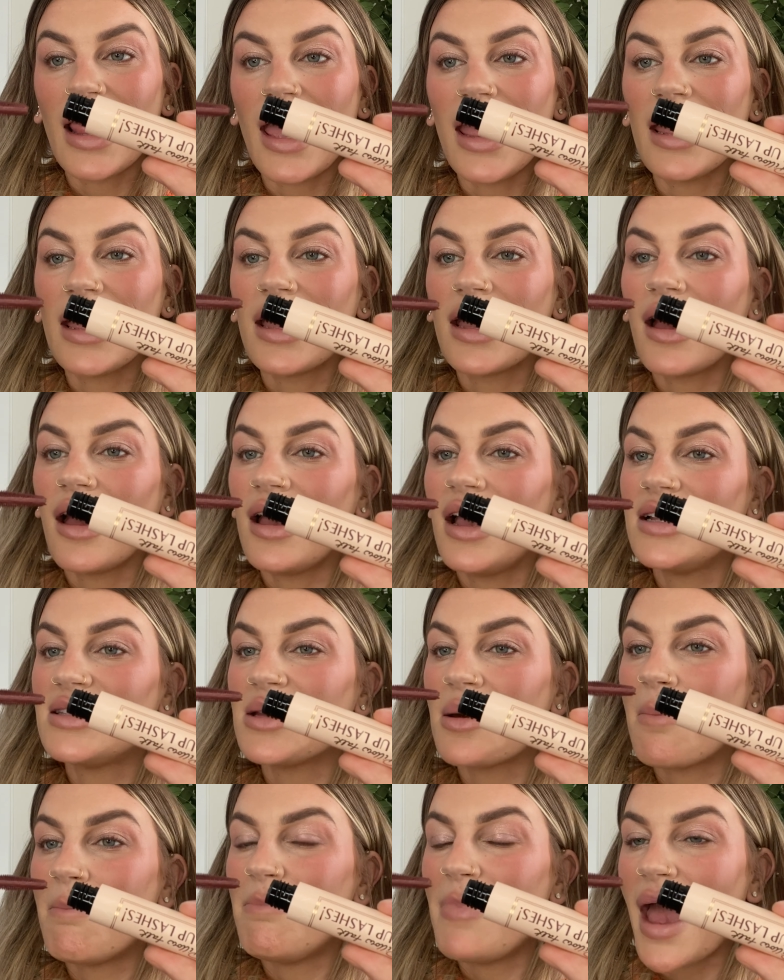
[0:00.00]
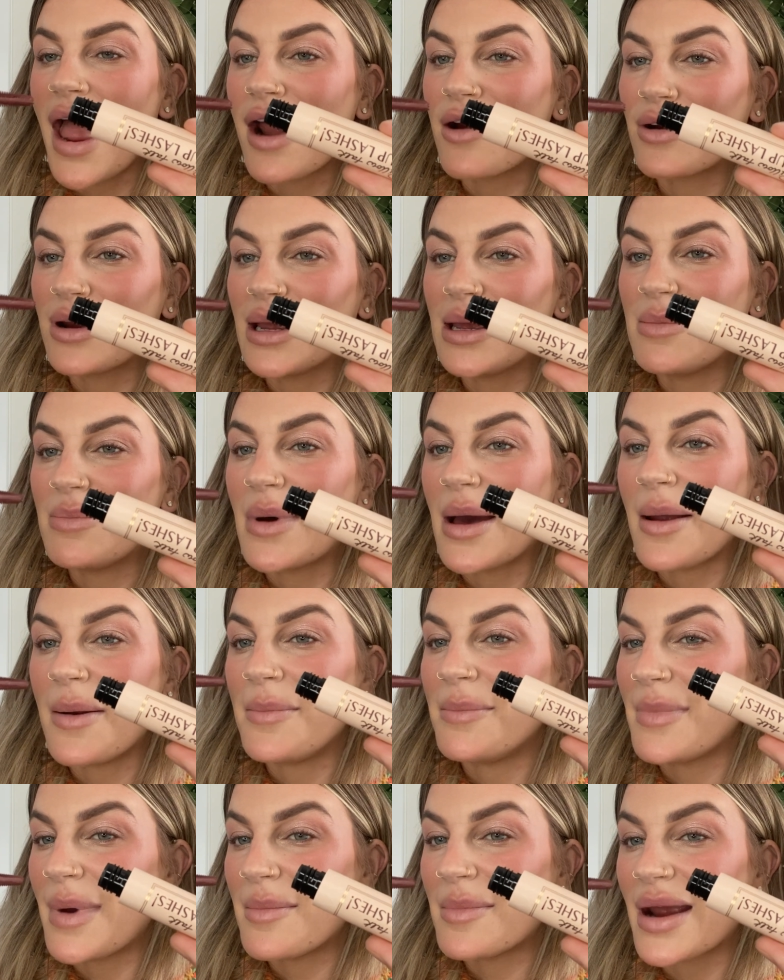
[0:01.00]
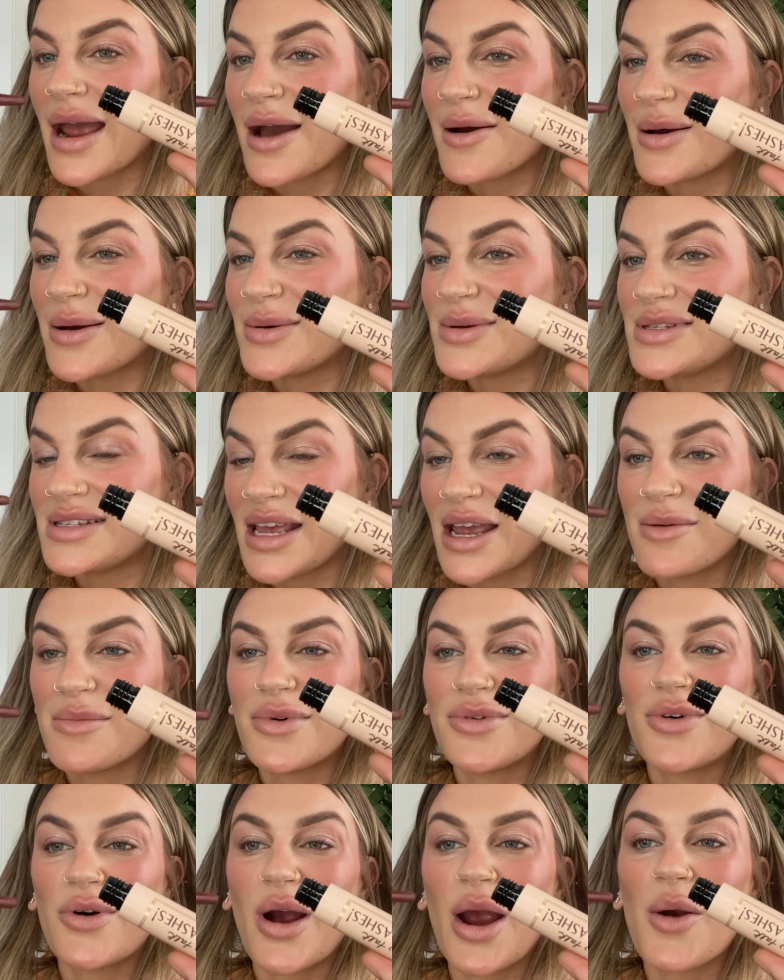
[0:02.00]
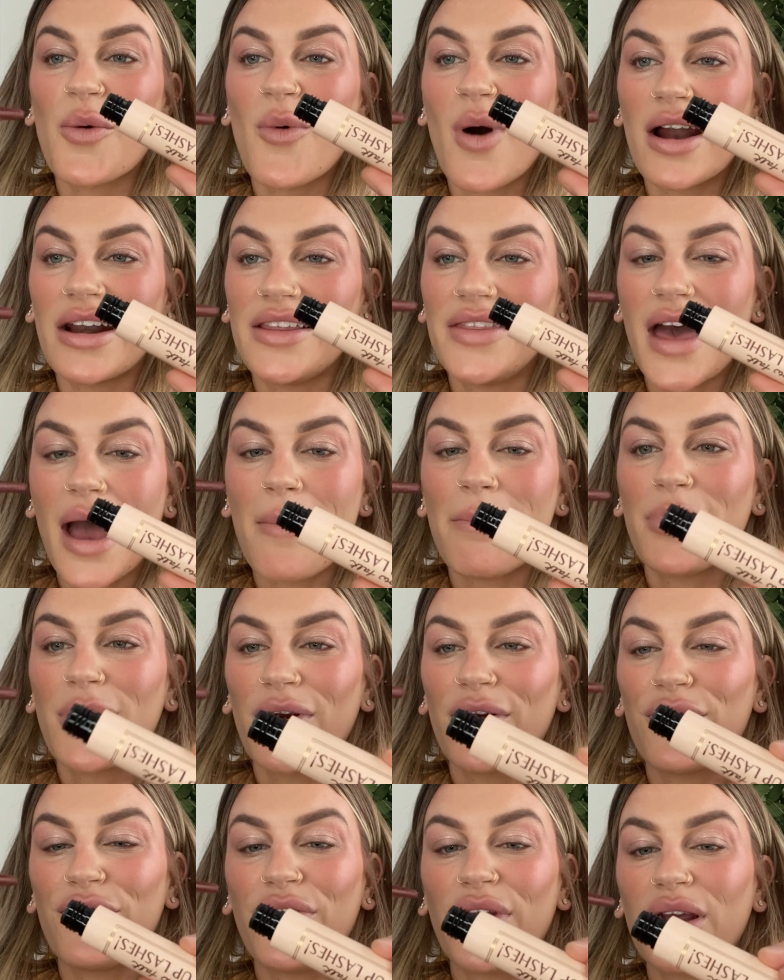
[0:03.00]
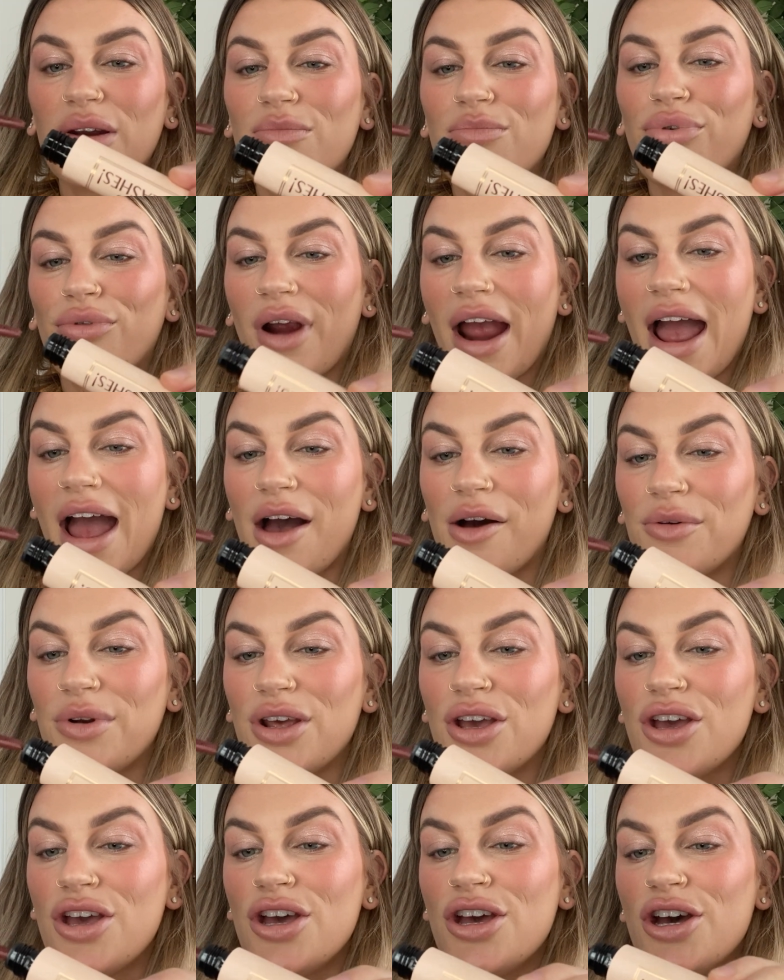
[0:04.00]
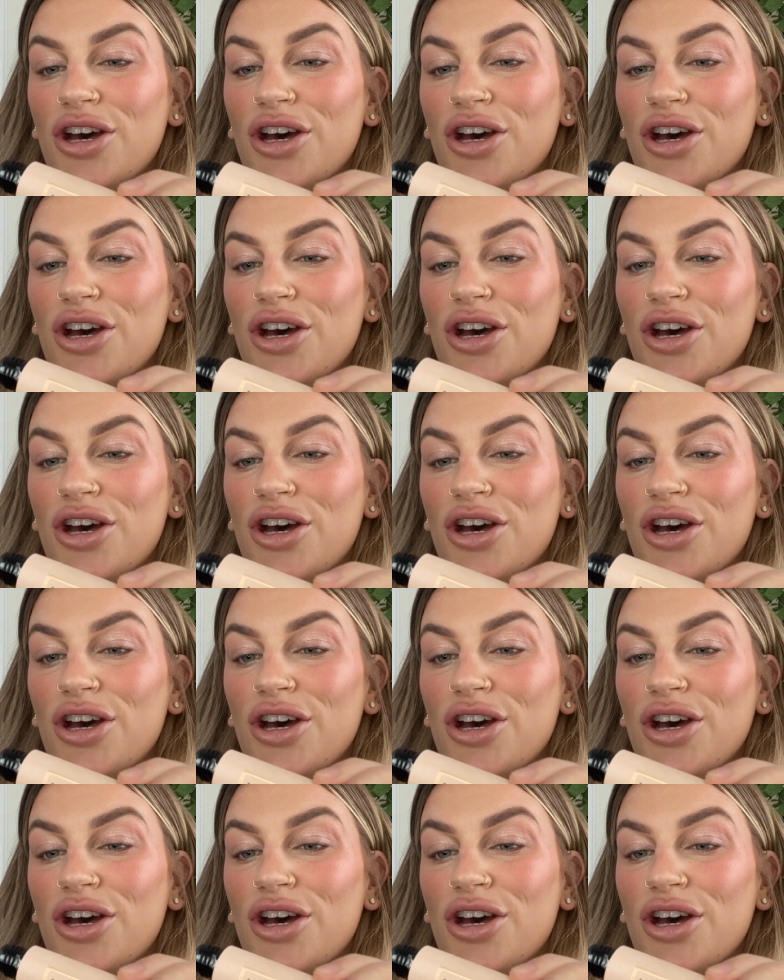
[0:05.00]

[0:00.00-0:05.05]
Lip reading: like, it's a berry, but remember how I was saying before I wanted that perfect brown?